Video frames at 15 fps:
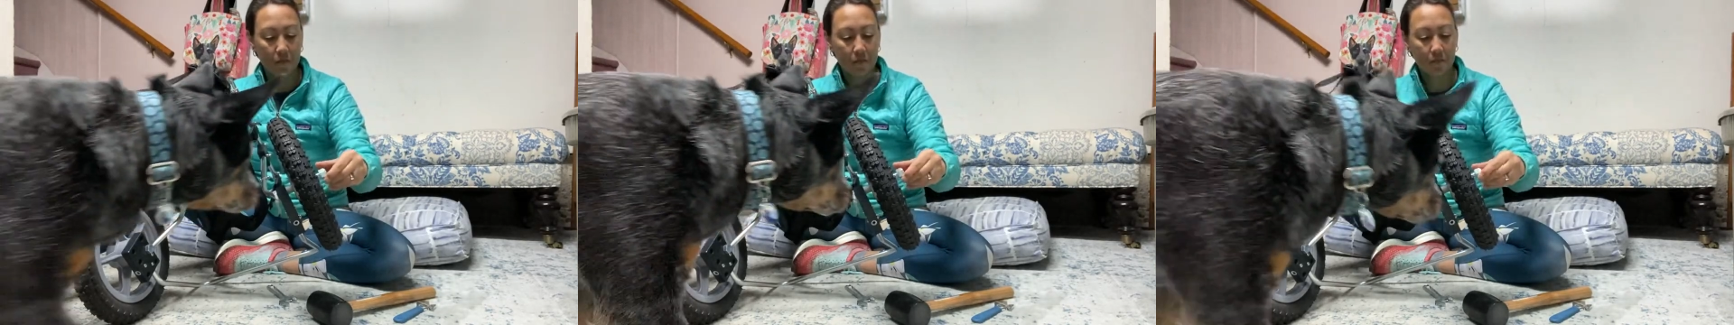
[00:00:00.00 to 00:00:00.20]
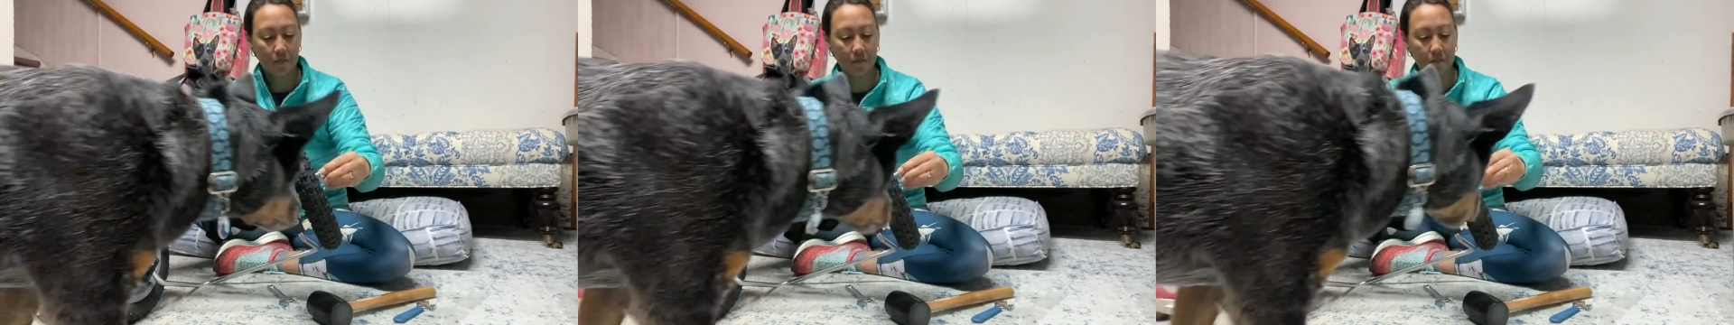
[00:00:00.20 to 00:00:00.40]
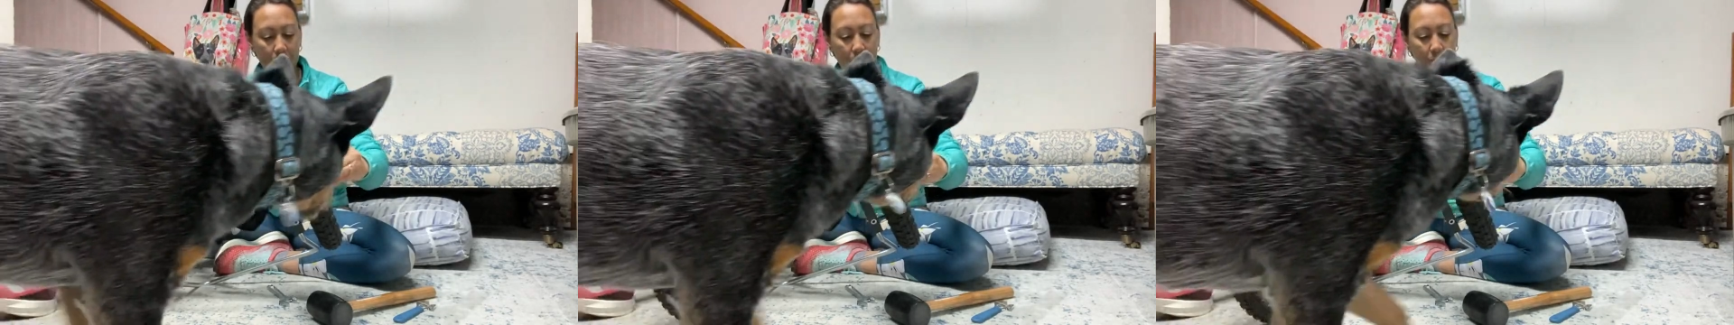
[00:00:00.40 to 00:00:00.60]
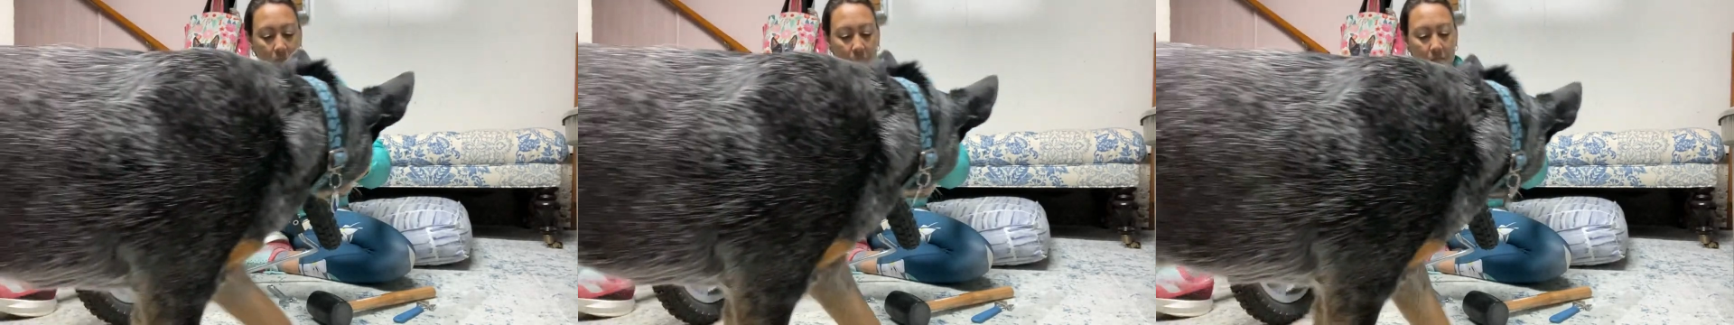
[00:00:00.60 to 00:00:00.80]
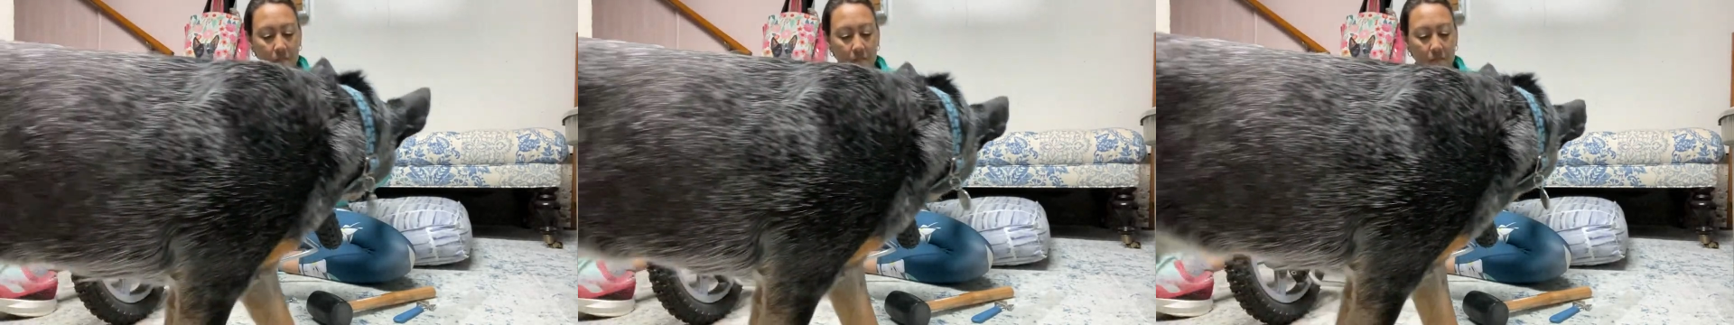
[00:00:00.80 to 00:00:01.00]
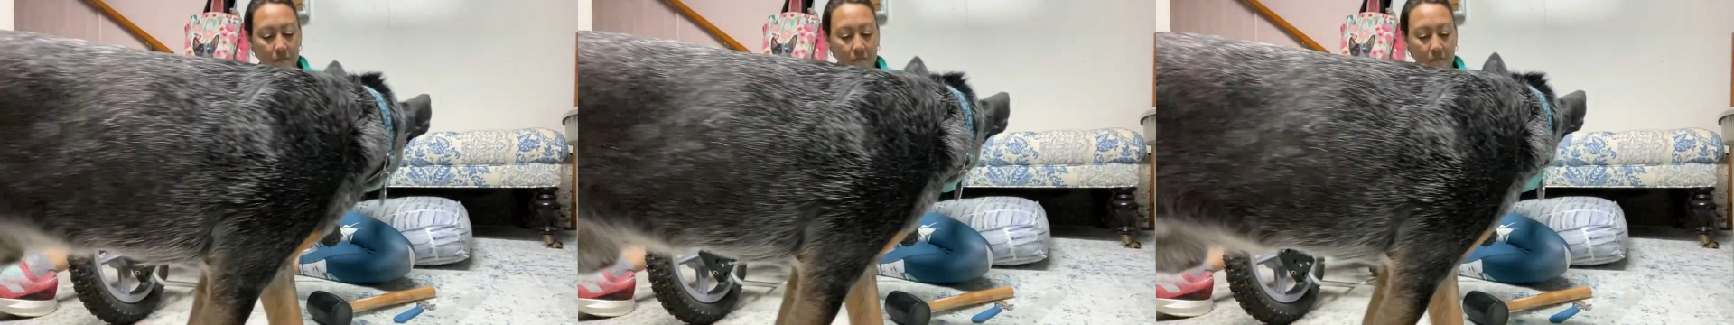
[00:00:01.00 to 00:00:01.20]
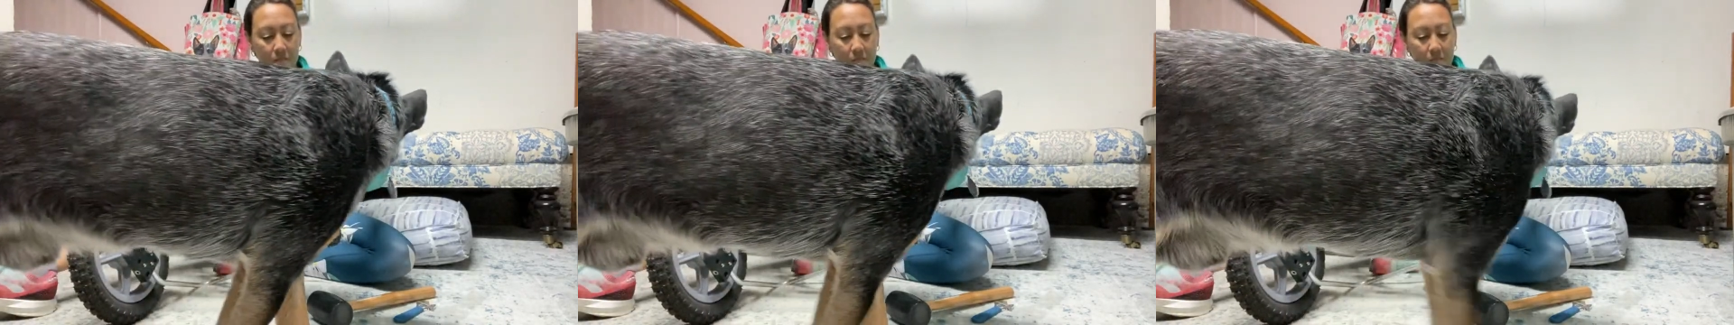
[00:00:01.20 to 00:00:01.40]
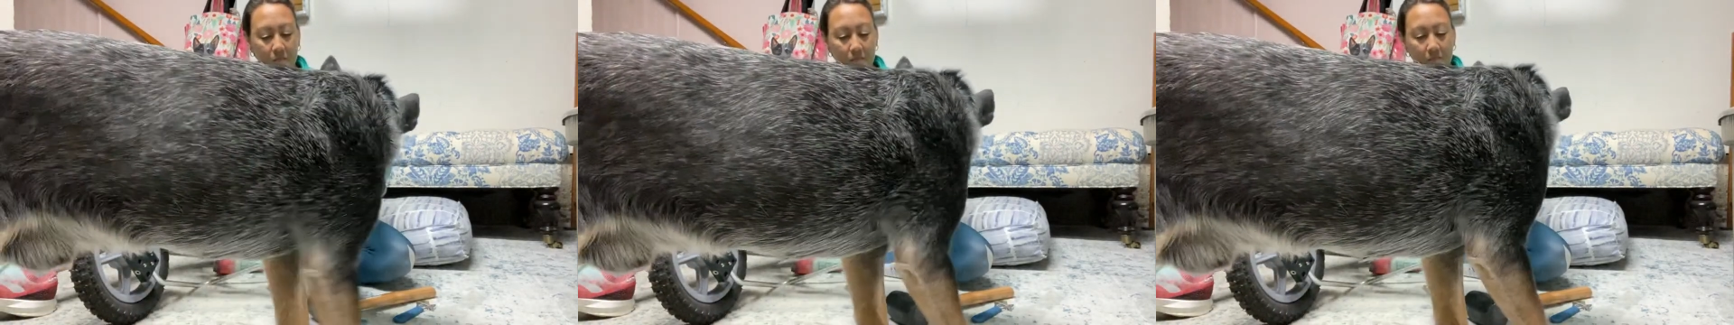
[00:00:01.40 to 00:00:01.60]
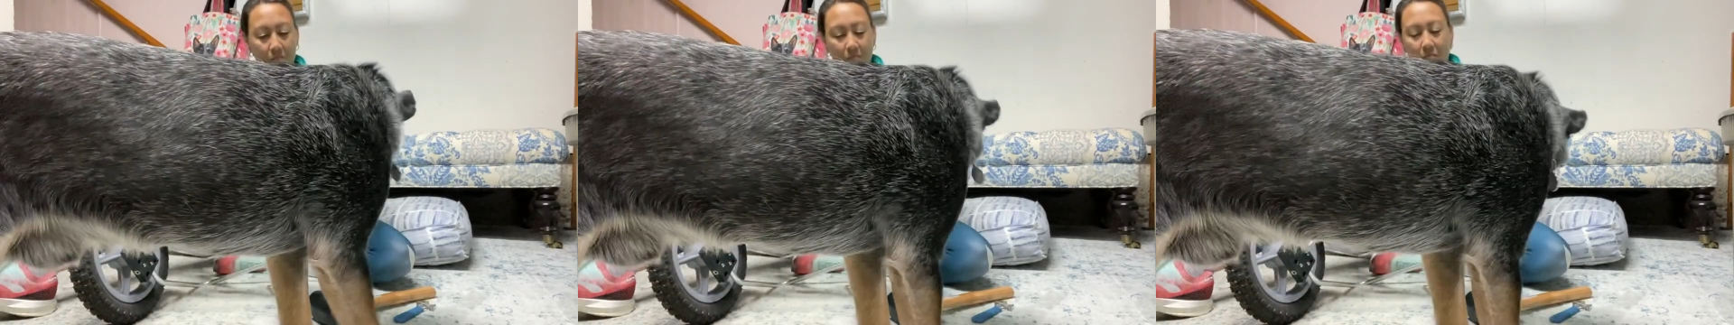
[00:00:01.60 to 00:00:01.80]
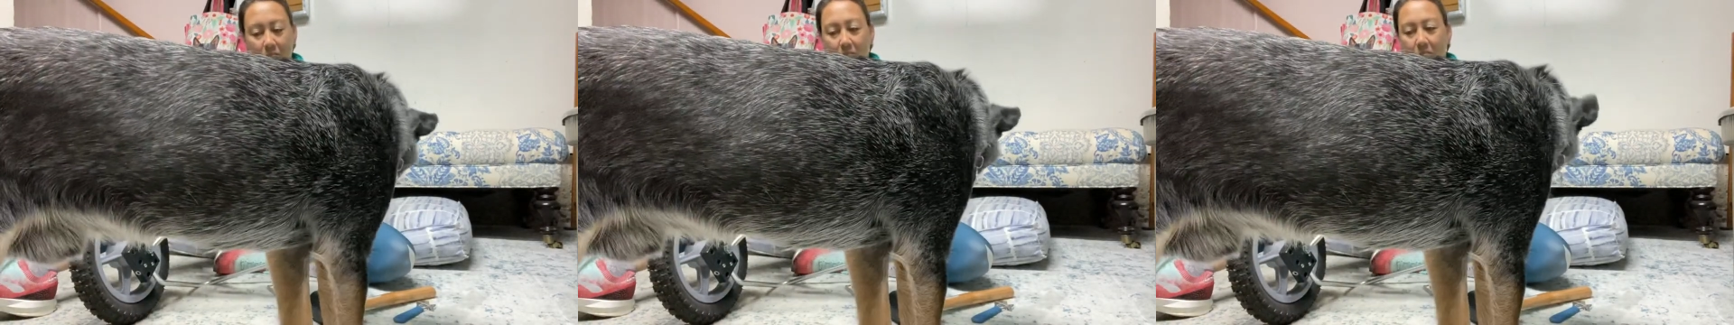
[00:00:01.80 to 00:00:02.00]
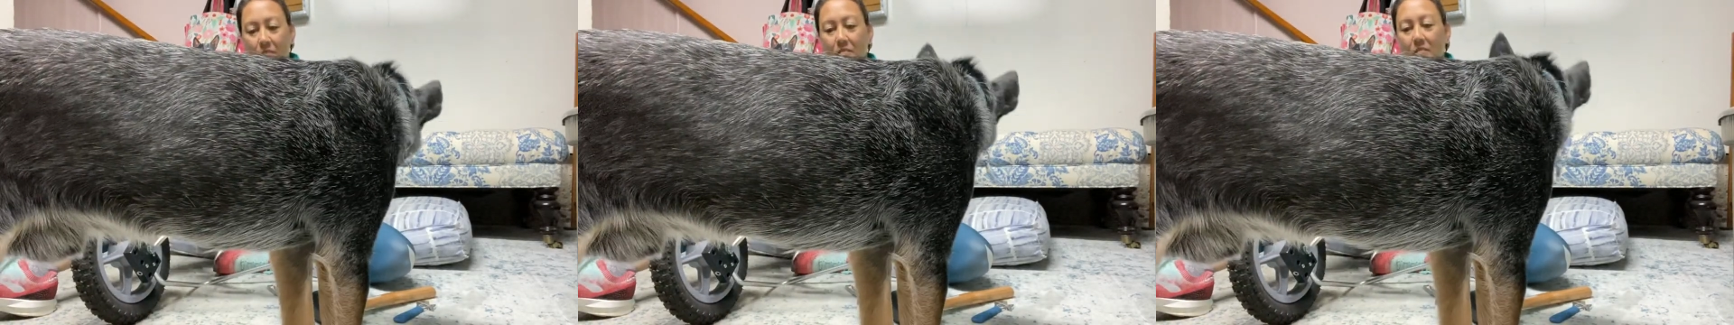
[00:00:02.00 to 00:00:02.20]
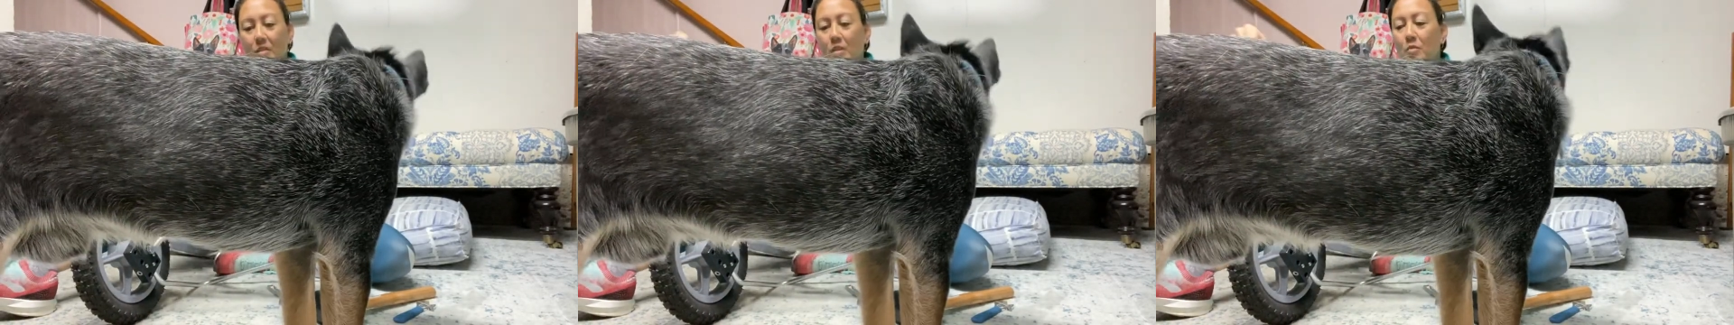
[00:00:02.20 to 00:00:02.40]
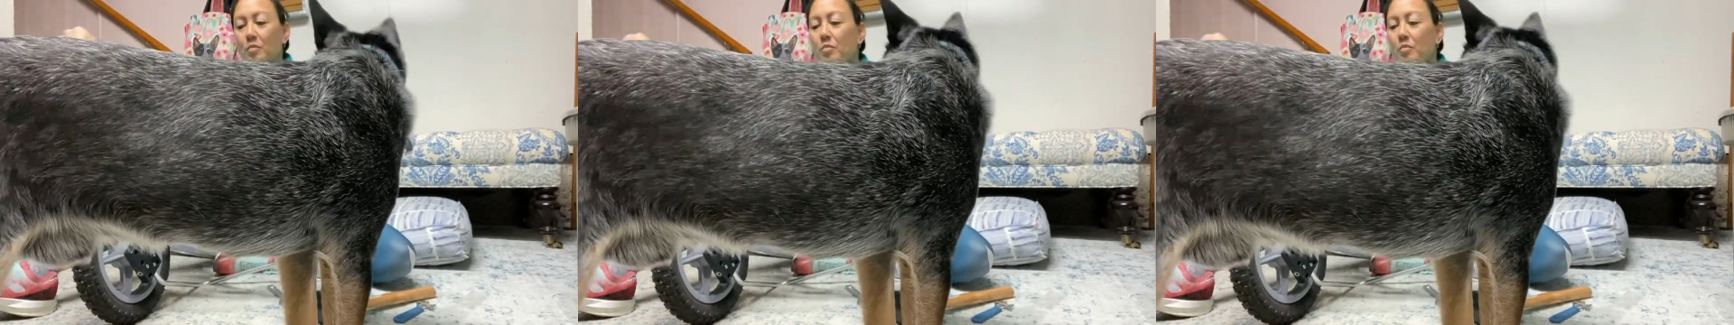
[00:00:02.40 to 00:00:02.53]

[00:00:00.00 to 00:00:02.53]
(silence)